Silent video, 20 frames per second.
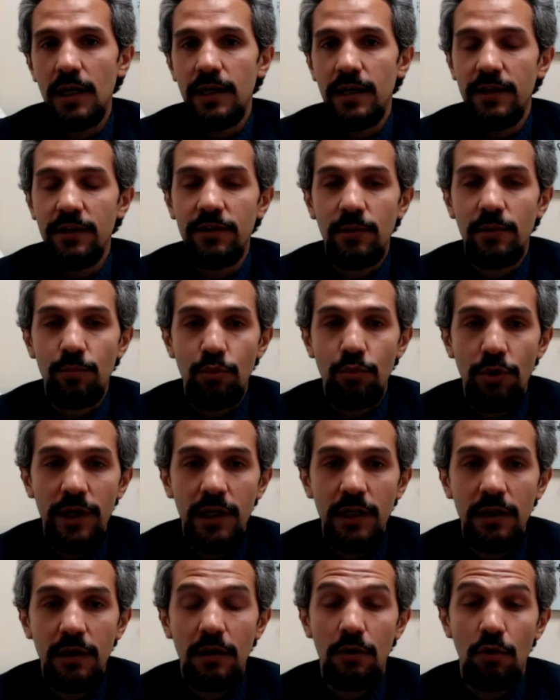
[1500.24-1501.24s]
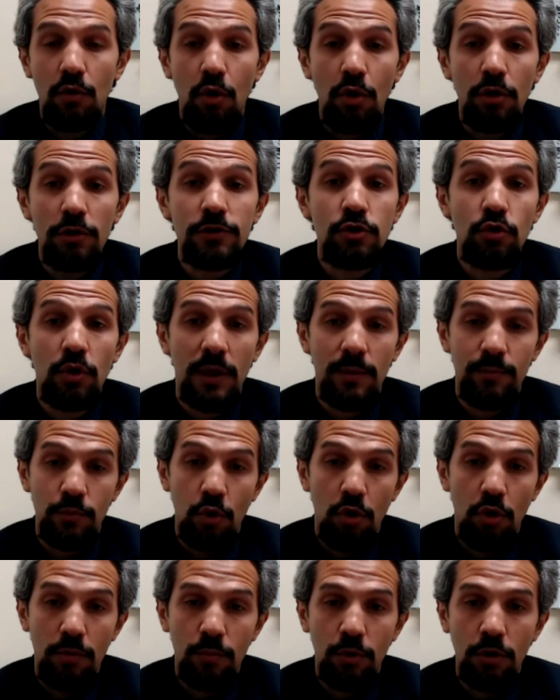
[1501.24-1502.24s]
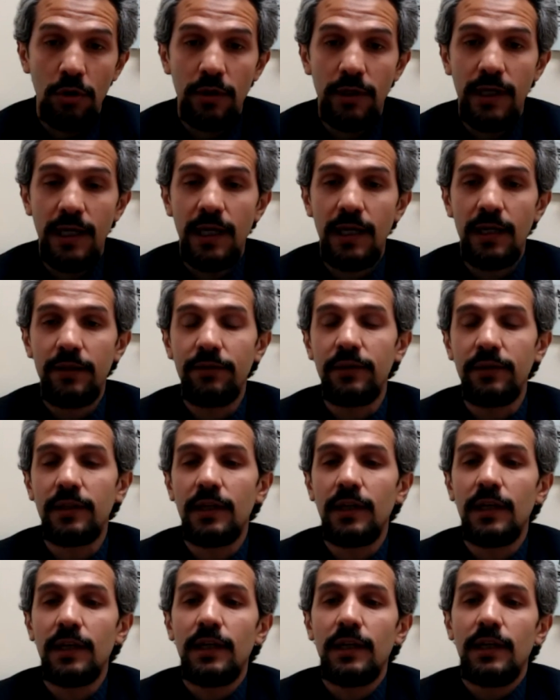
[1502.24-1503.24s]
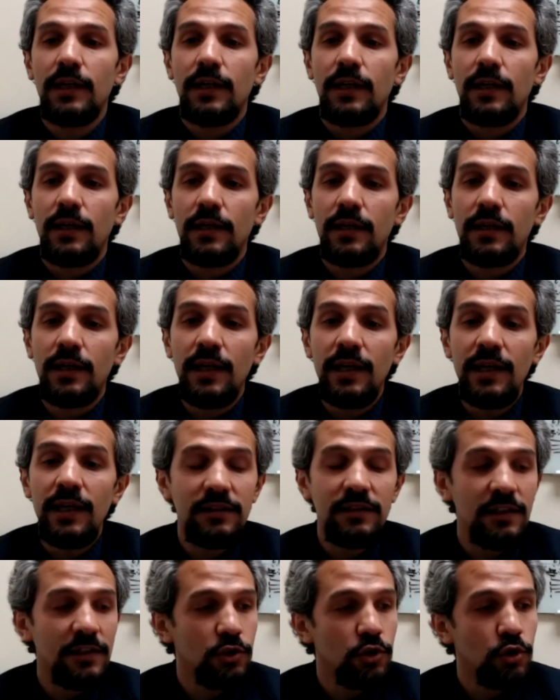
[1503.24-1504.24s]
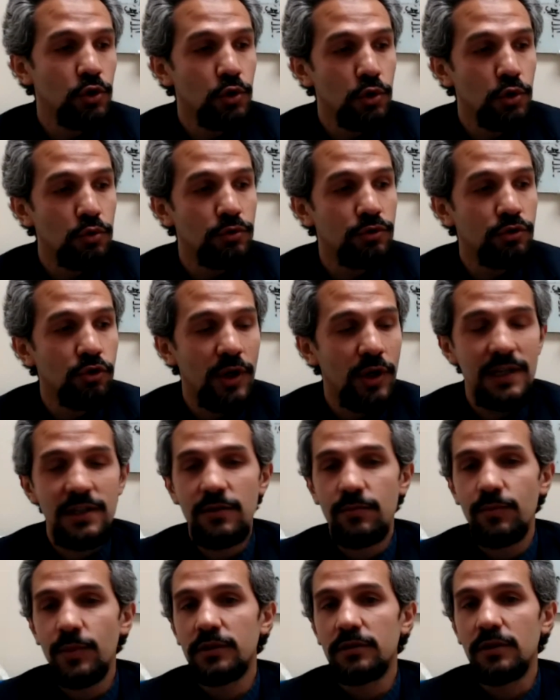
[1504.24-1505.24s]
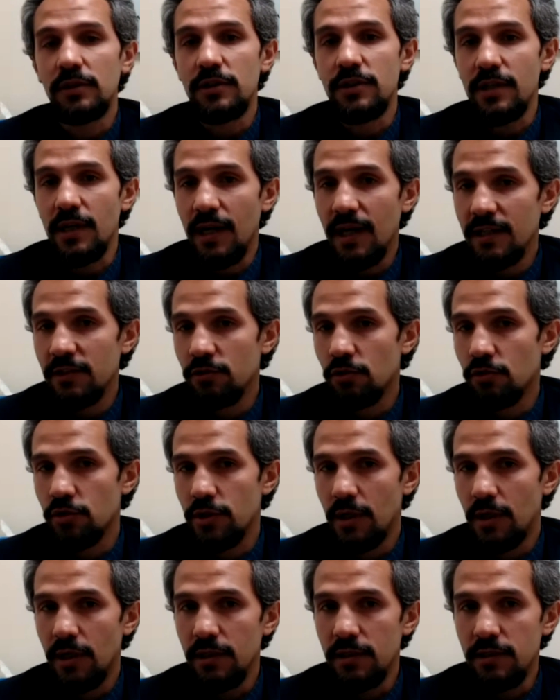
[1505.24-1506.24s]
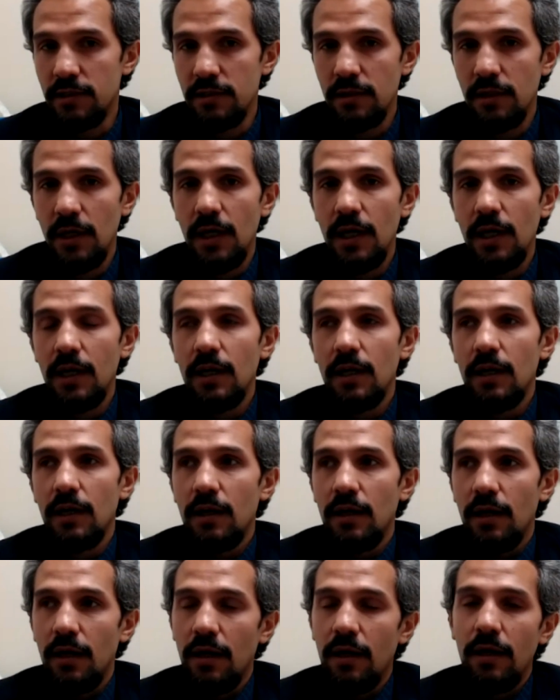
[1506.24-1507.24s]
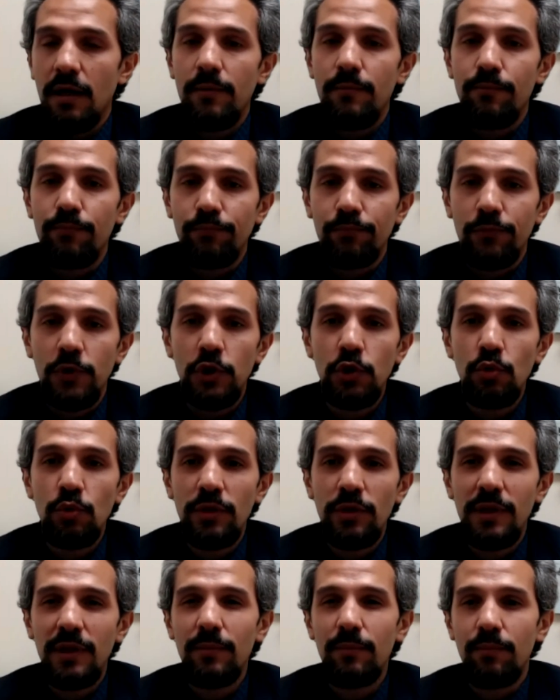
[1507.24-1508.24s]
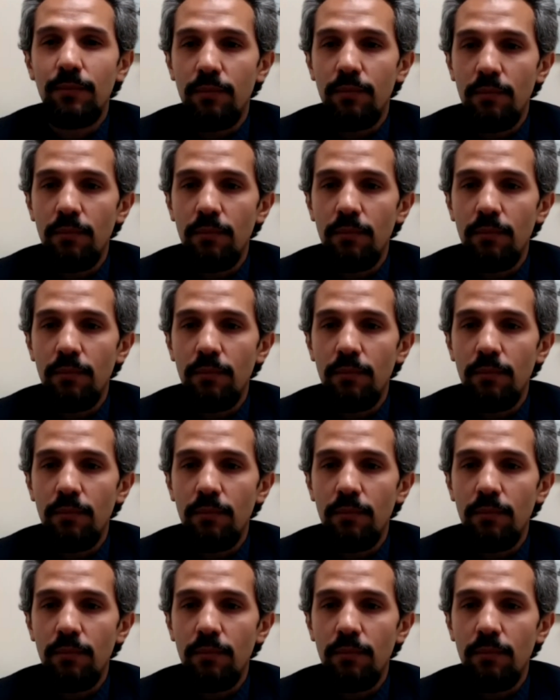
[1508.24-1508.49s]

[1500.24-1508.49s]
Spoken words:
in the brain, are also abnormal. And relating to neurotransmitters, astrocytes do the